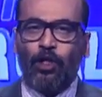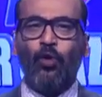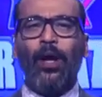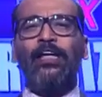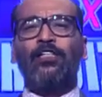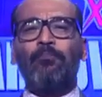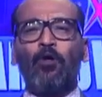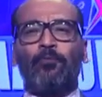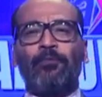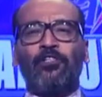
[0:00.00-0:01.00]
UAE's
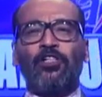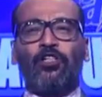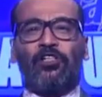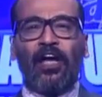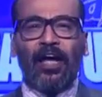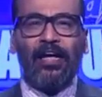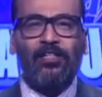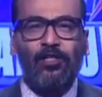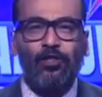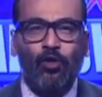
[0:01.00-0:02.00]
most prestigious
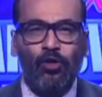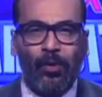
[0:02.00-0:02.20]
inter-school